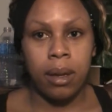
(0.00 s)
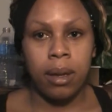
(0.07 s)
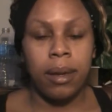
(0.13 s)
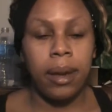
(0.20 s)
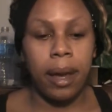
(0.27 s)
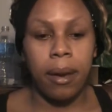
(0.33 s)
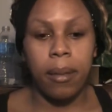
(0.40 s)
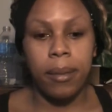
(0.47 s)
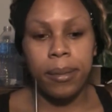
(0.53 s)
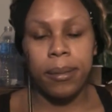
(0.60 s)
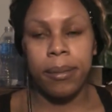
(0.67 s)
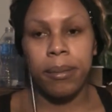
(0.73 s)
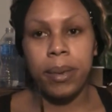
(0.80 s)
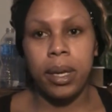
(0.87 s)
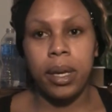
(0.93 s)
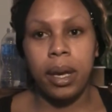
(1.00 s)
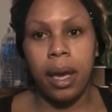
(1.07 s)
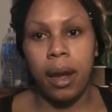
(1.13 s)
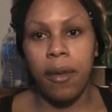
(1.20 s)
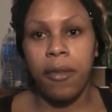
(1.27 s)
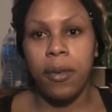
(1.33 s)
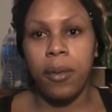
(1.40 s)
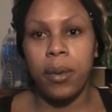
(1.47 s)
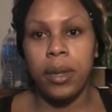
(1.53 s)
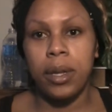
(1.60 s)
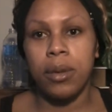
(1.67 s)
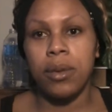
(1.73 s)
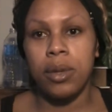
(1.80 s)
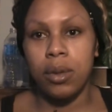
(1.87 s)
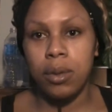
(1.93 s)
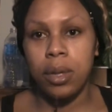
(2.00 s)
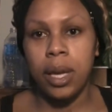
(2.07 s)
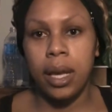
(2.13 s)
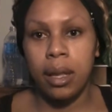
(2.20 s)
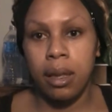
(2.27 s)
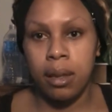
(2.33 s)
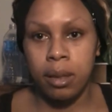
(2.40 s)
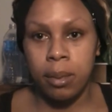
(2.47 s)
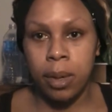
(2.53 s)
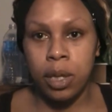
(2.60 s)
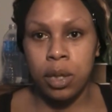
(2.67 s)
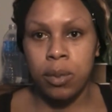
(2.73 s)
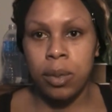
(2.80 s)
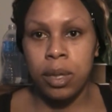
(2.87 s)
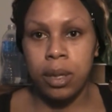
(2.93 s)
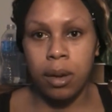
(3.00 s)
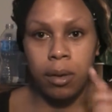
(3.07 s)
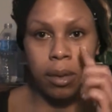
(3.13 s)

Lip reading: Now, be careful when you do take this measurement, though,